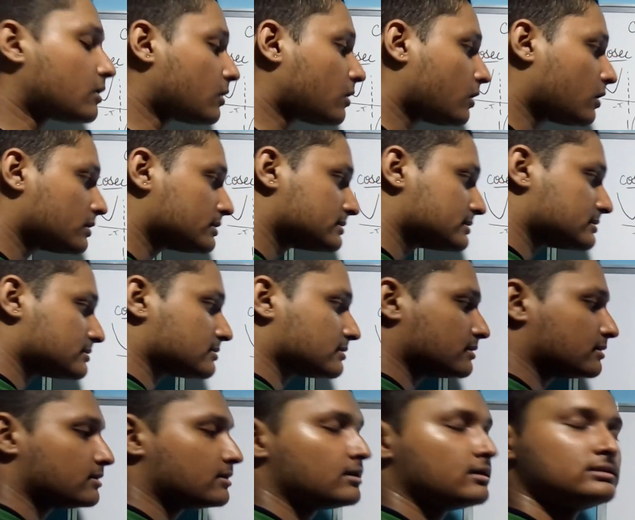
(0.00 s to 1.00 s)
cos,
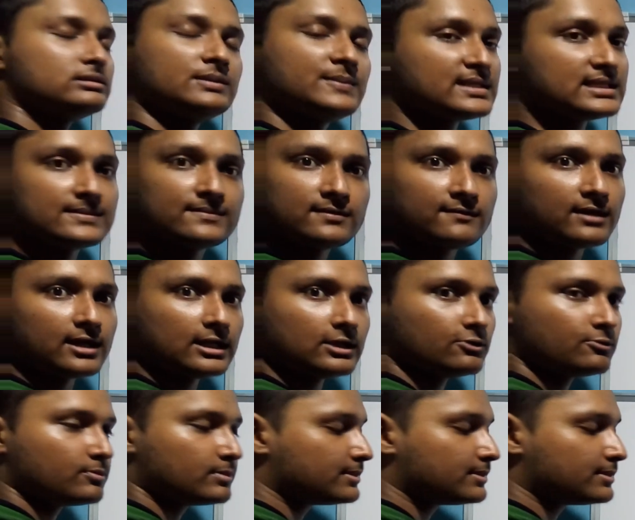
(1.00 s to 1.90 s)
the principal value